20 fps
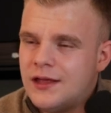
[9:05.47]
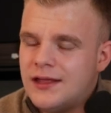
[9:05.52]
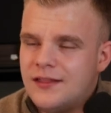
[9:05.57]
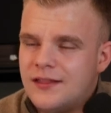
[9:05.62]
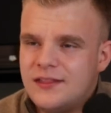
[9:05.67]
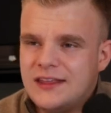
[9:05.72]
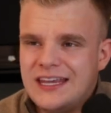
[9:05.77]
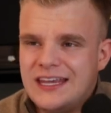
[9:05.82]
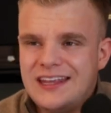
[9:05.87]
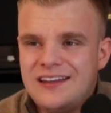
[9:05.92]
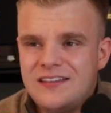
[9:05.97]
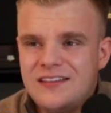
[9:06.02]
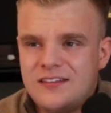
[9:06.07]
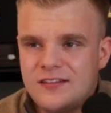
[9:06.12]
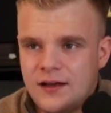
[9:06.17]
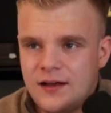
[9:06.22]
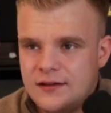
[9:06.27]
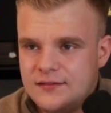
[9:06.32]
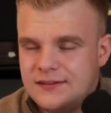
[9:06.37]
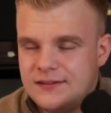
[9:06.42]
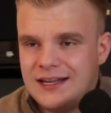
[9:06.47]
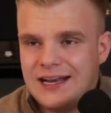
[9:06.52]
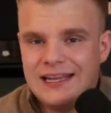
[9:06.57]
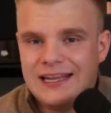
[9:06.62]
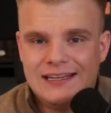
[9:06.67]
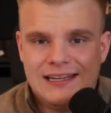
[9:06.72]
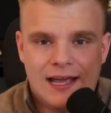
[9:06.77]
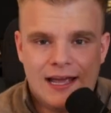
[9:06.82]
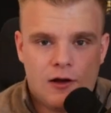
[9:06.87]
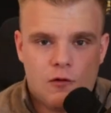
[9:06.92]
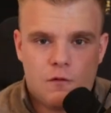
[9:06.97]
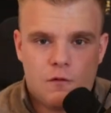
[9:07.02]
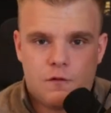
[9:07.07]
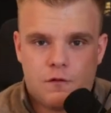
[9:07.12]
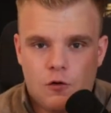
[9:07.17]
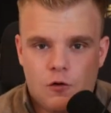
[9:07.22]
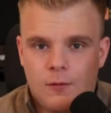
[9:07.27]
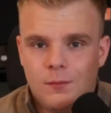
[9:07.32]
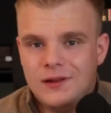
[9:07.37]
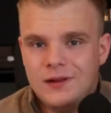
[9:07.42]
the insight that I get
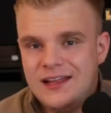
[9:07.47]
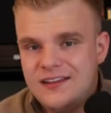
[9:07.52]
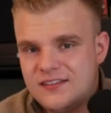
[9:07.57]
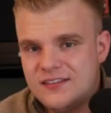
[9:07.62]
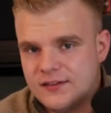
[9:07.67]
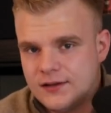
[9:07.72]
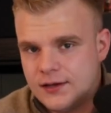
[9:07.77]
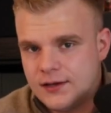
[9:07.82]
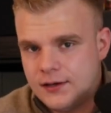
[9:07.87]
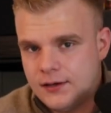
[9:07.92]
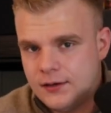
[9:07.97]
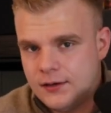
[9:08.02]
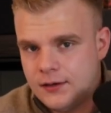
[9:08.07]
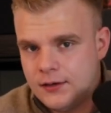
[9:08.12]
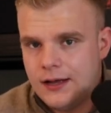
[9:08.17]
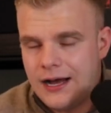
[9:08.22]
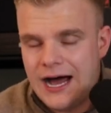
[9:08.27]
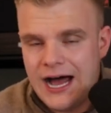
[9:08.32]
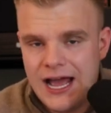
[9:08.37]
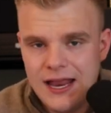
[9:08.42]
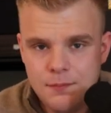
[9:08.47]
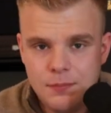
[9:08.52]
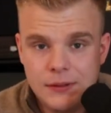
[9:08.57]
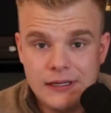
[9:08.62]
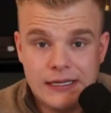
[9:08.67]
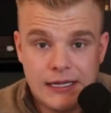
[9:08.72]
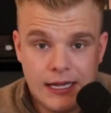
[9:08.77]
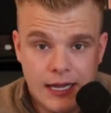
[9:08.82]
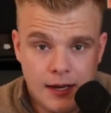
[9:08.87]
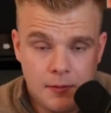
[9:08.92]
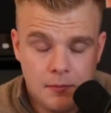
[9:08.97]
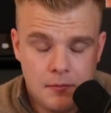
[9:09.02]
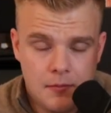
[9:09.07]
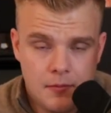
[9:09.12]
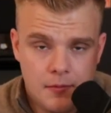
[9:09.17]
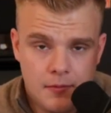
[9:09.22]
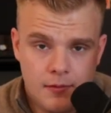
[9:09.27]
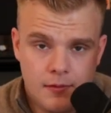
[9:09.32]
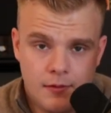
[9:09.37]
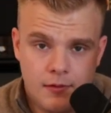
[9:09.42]
from listening, I
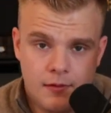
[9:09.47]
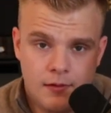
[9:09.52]
became